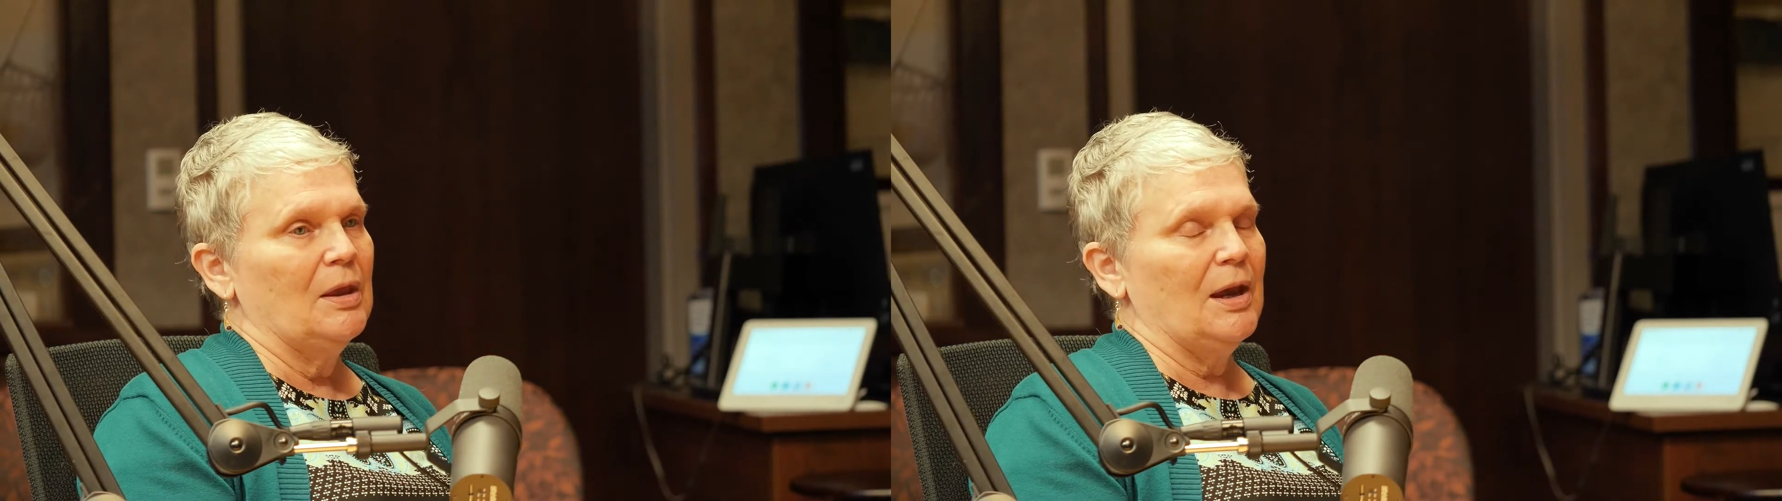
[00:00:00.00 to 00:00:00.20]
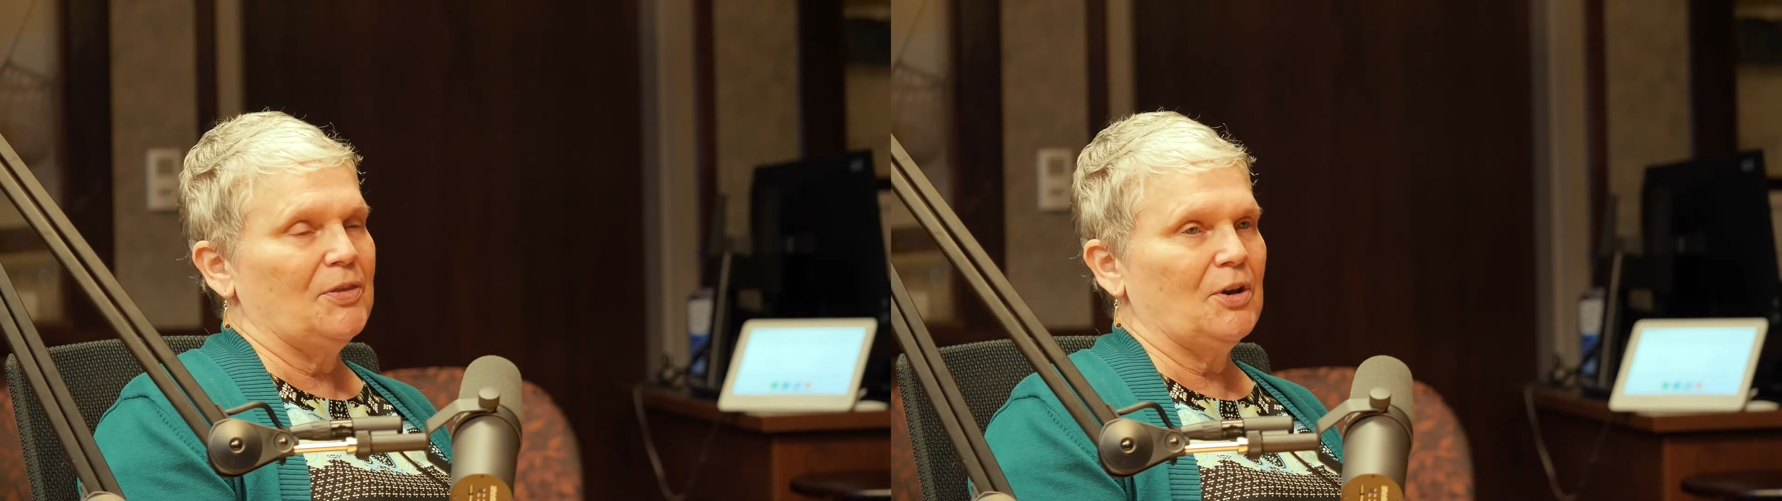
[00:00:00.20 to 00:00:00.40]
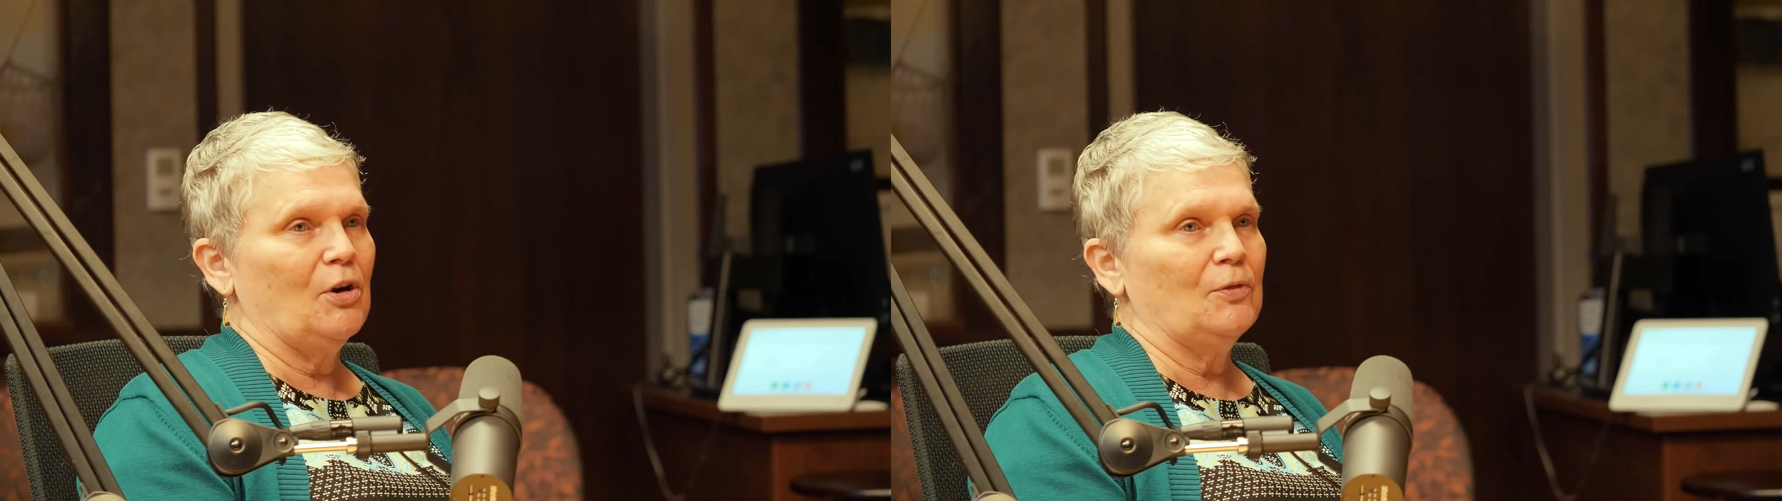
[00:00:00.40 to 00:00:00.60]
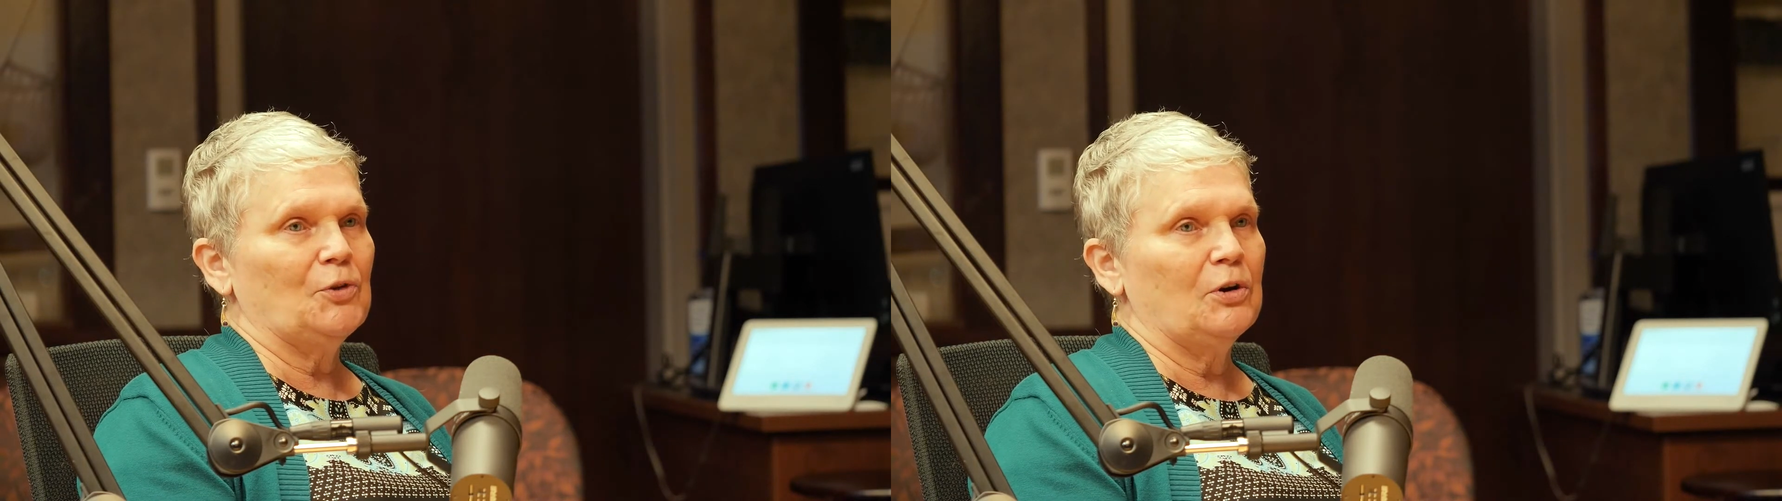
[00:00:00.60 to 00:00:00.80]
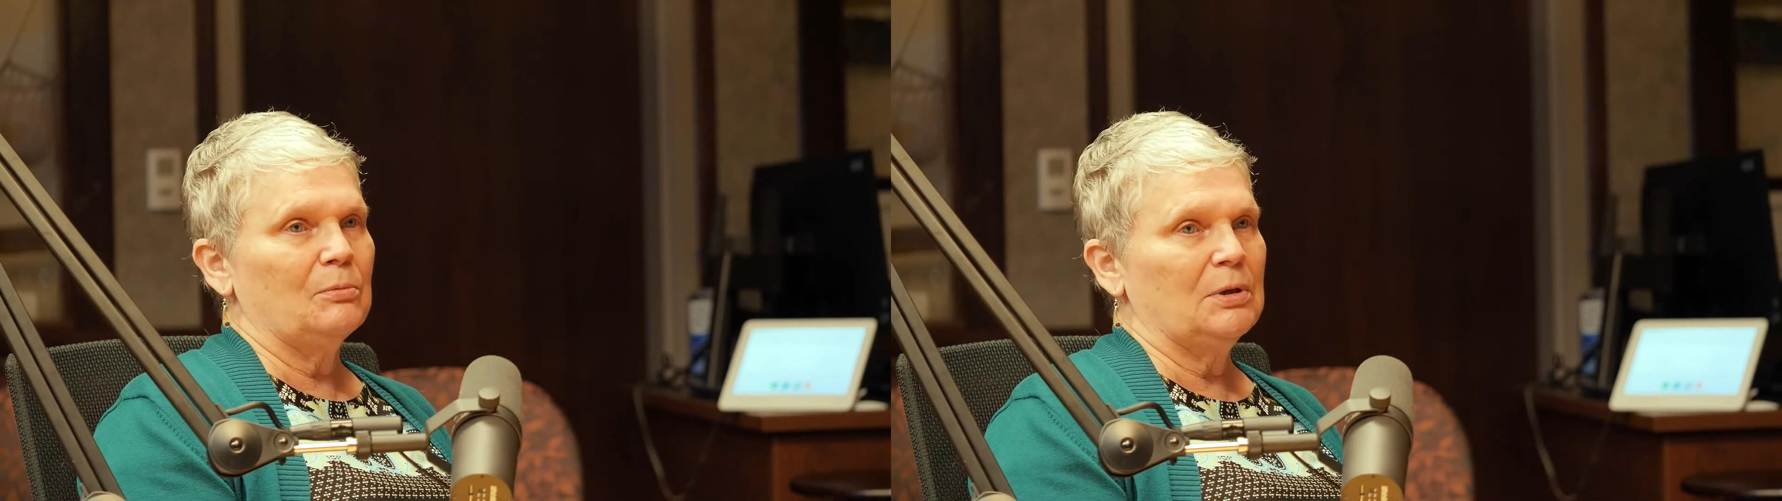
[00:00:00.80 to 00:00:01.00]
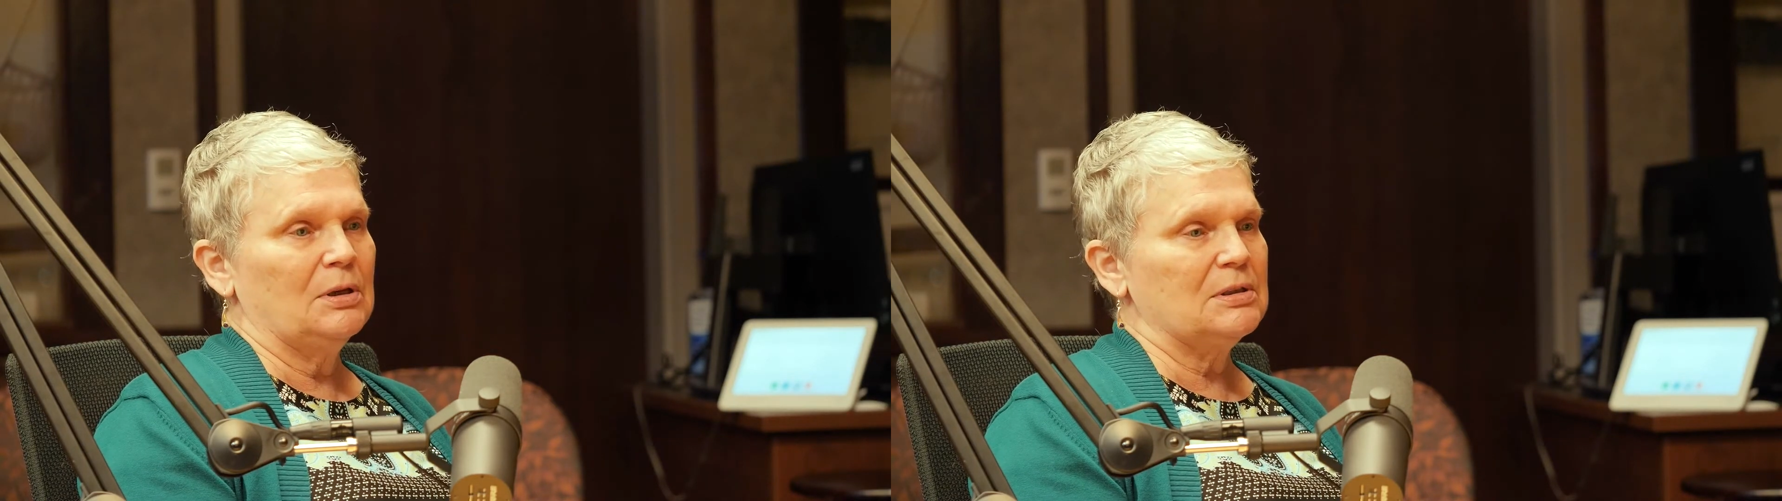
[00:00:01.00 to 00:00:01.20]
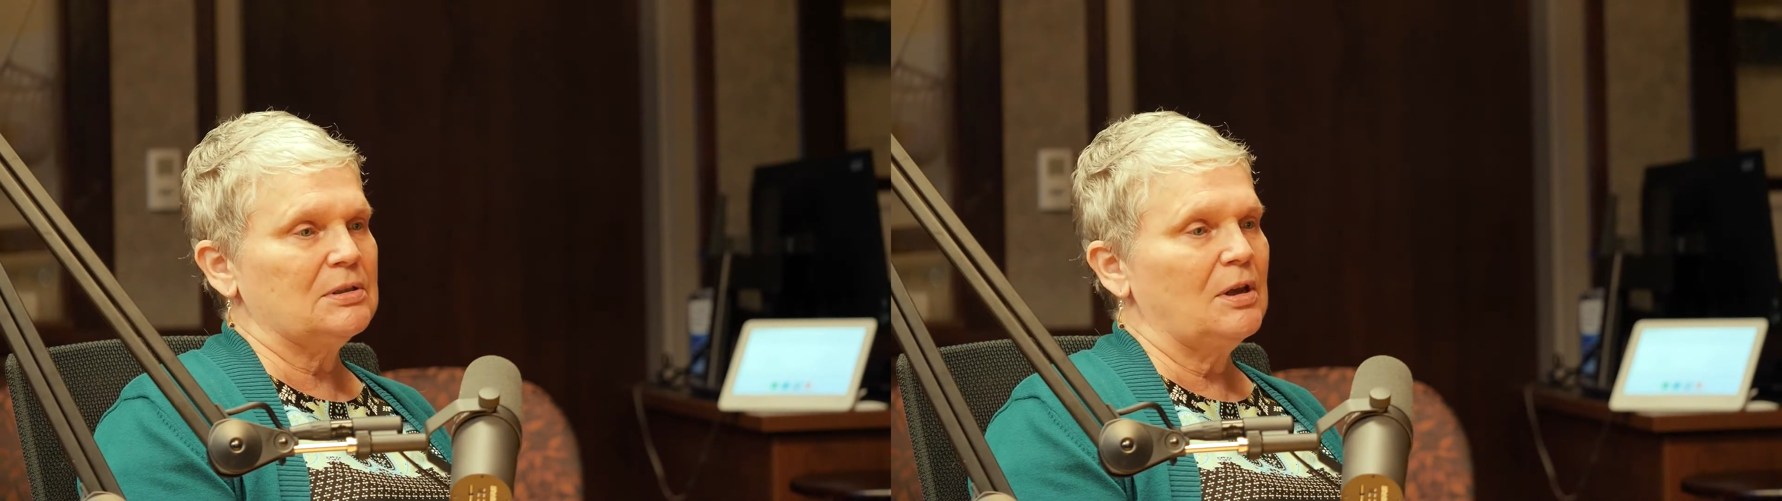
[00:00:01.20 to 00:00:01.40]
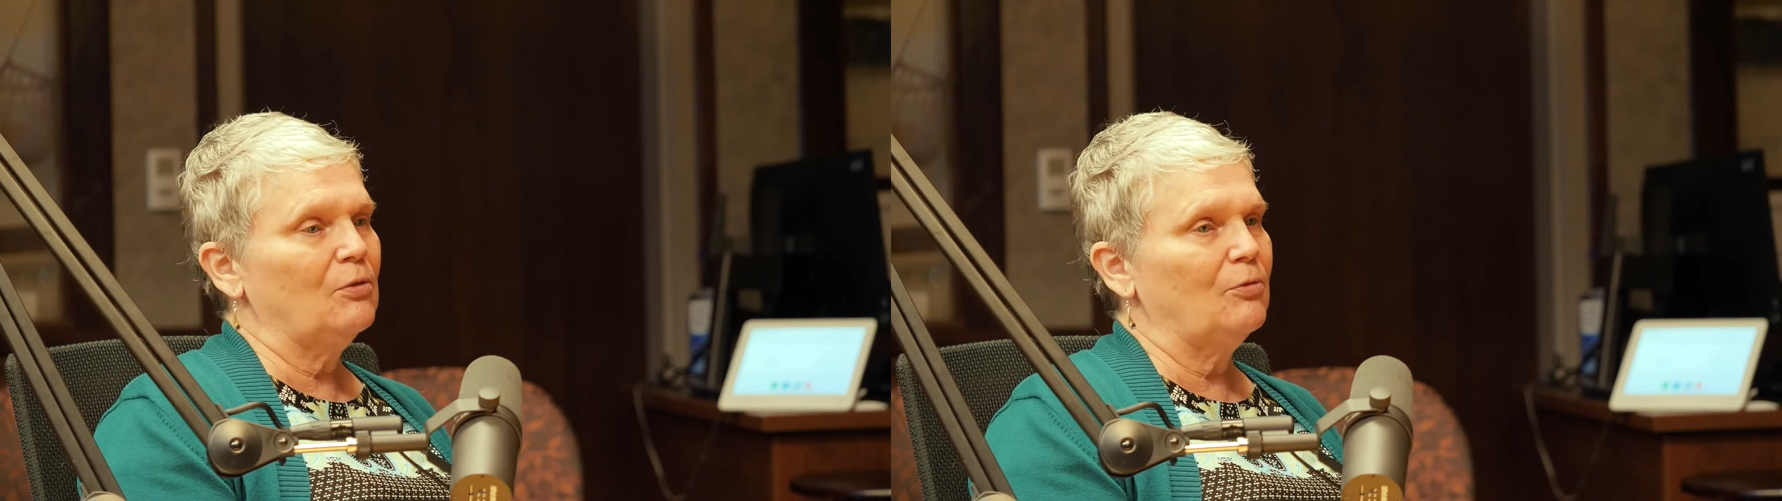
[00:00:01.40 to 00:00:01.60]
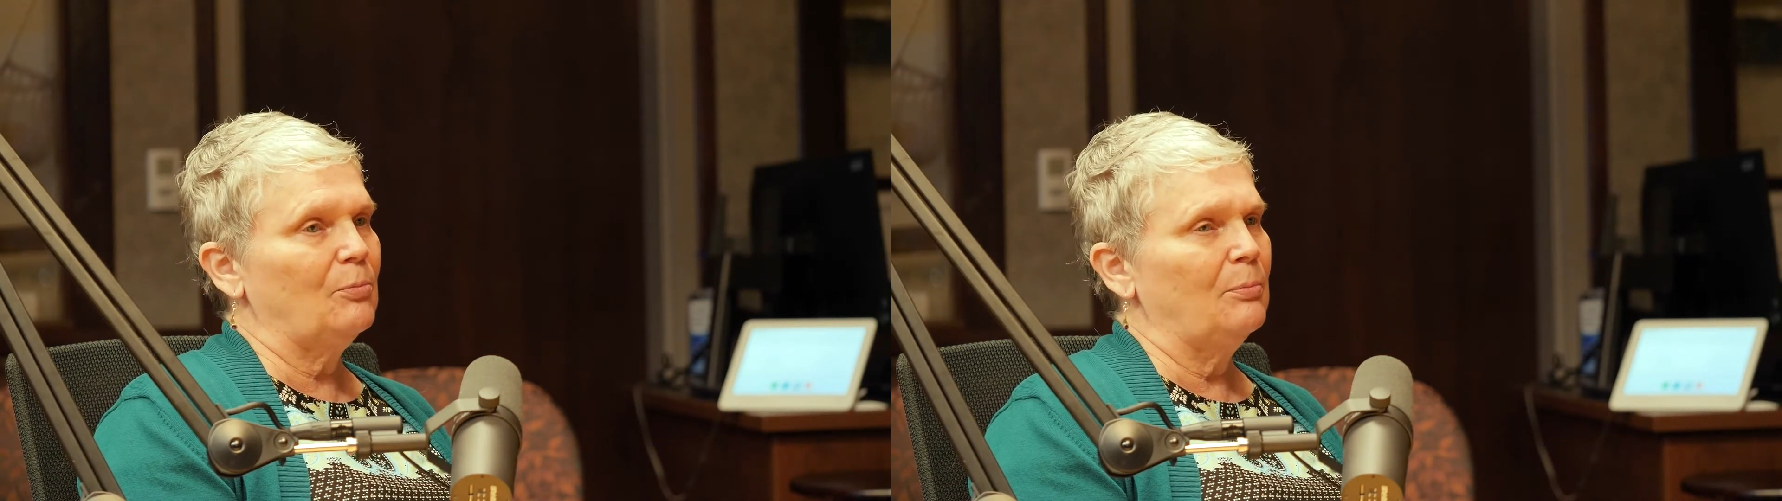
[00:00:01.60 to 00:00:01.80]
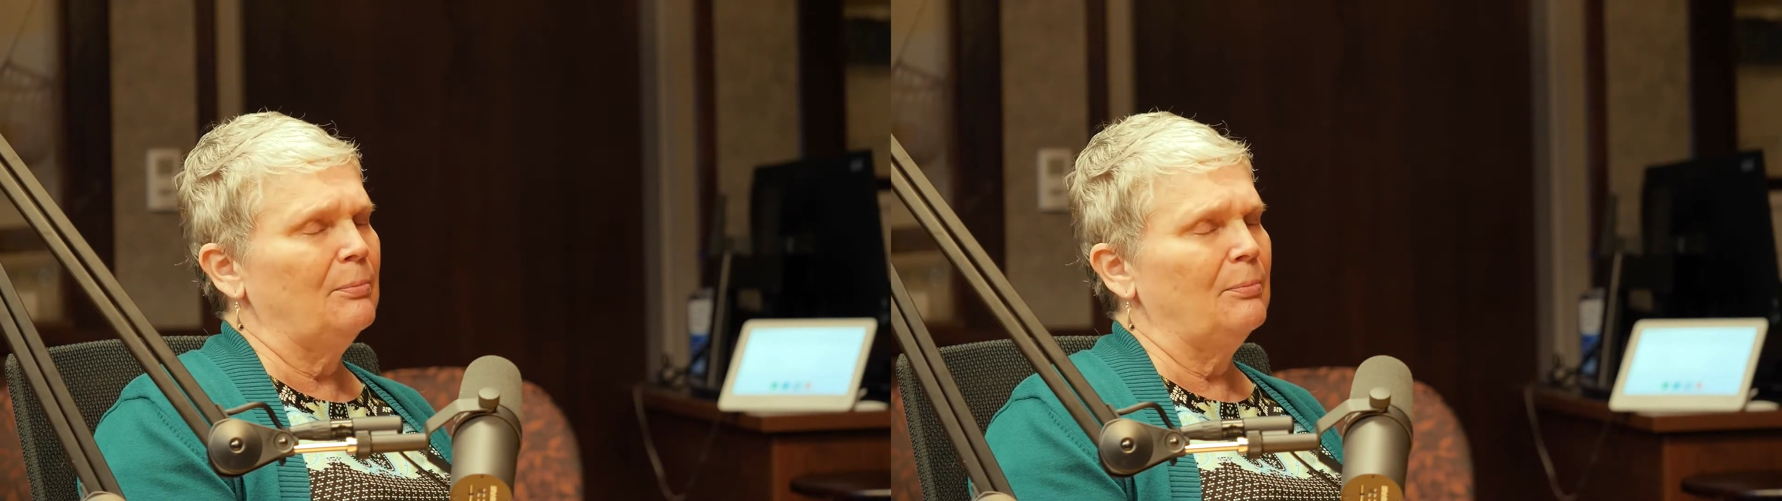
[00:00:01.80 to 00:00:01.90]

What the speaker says: At the golf tournament itself,